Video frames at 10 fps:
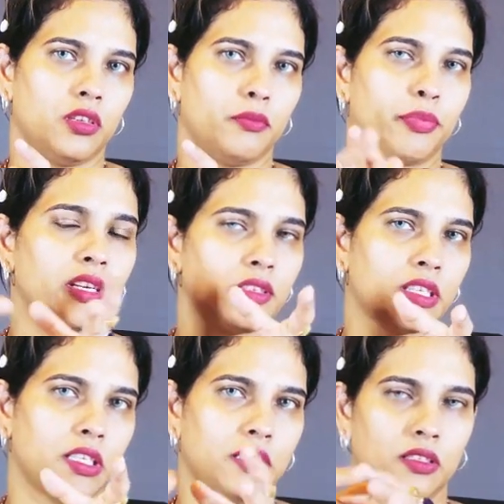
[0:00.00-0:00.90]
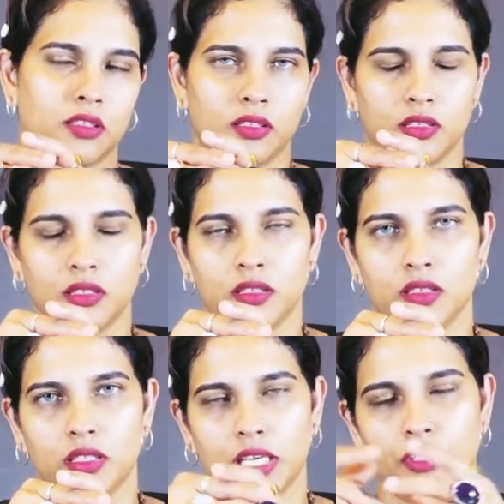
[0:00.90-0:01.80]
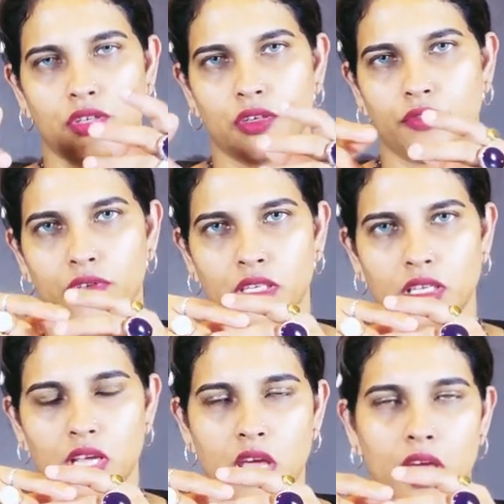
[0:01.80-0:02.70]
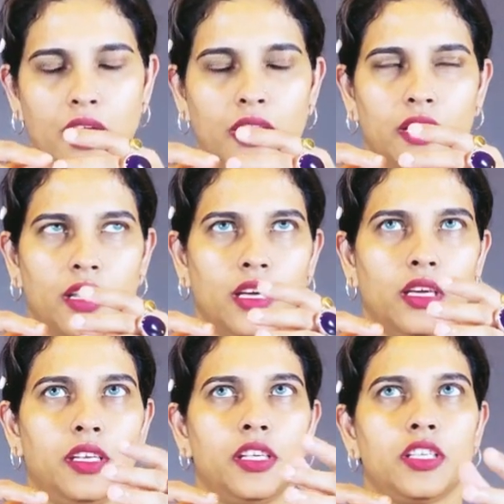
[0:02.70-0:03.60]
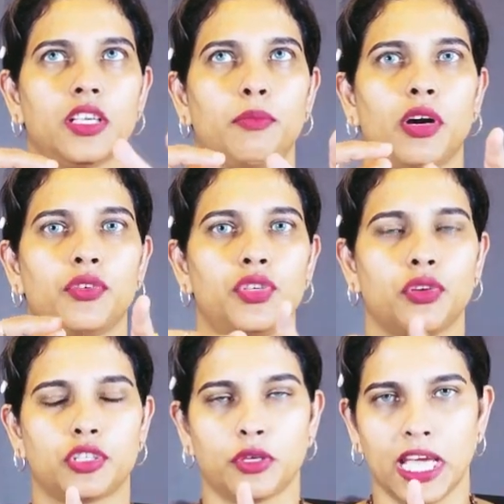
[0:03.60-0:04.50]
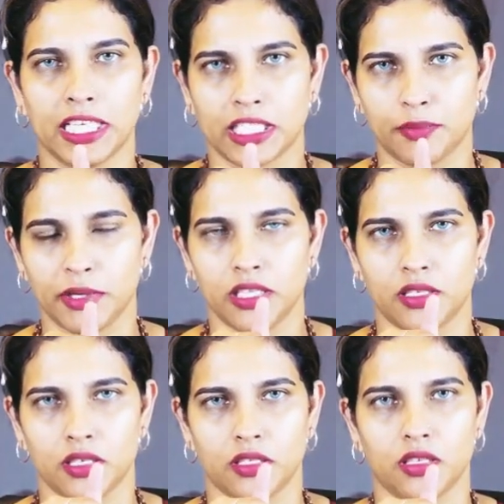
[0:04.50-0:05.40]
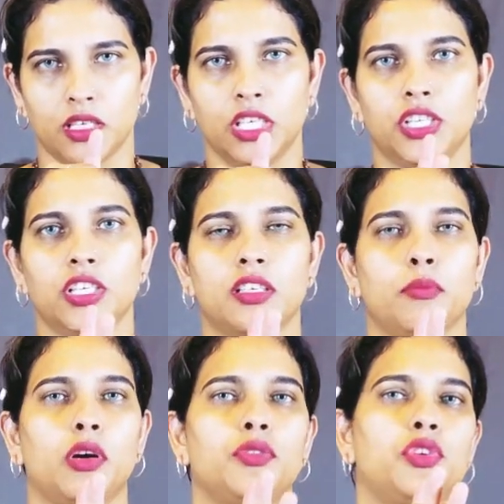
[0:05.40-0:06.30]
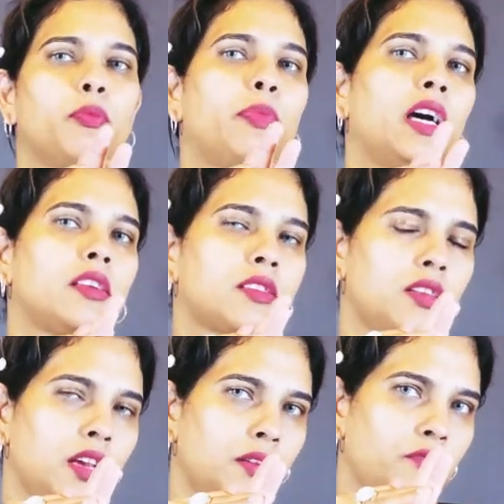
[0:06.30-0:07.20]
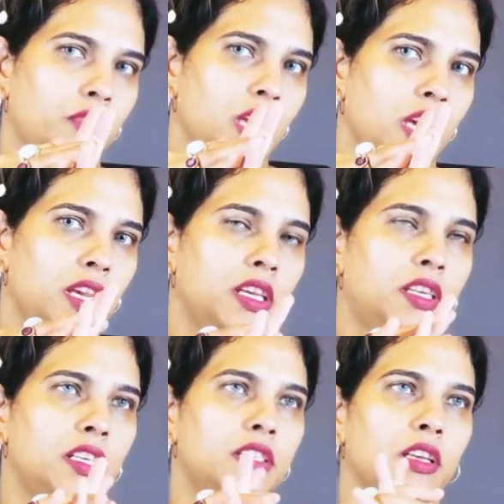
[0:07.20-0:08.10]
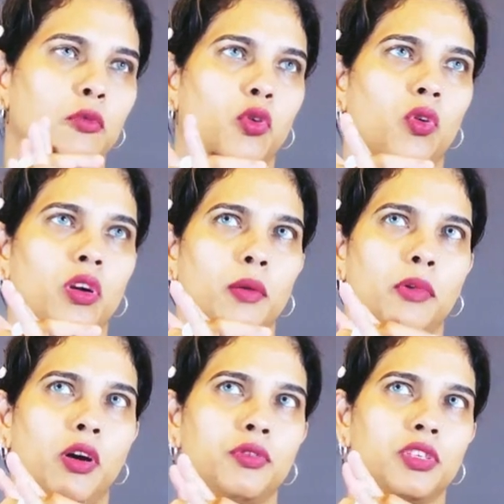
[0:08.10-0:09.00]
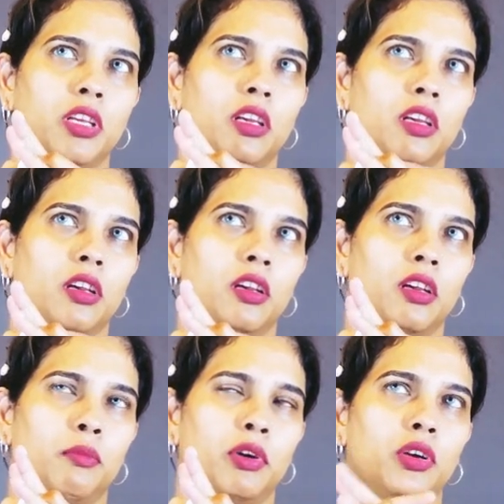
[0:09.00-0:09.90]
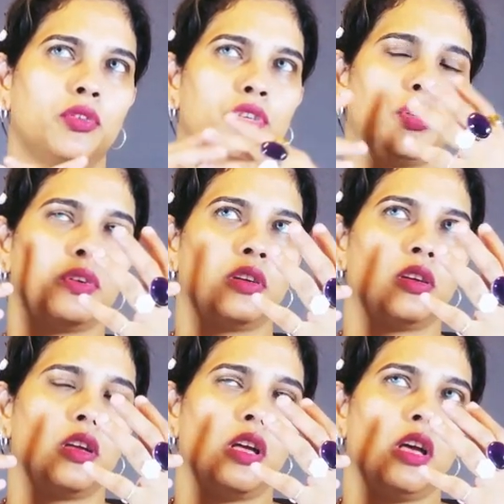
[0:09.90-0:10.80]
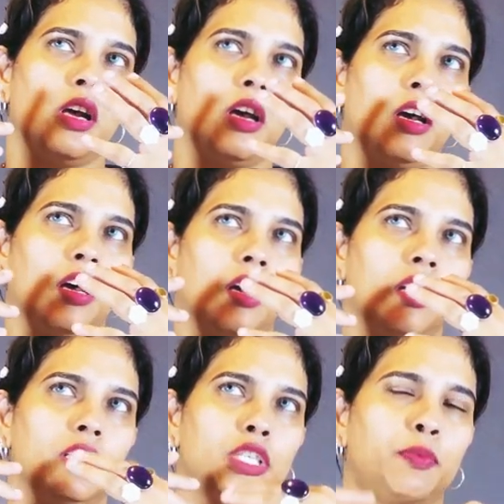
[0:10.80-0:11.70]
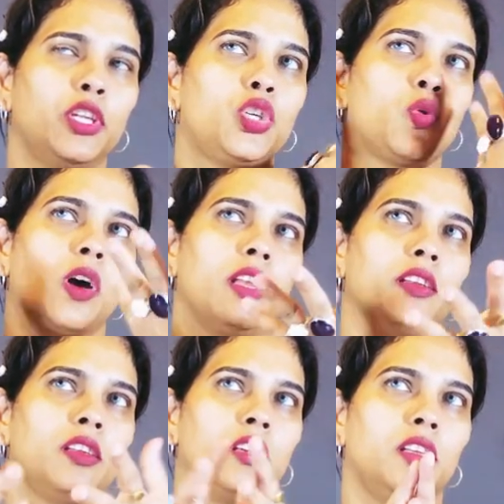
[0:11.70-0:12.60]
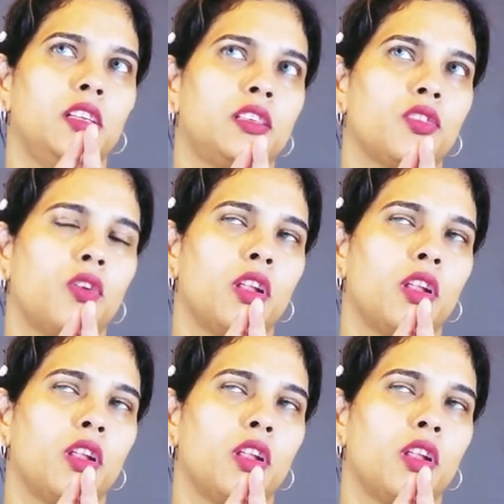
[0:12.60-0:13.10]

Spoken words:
prison, that sort of an, and it is about your expenses. It is about your past life. It is all about your spirituality. It is all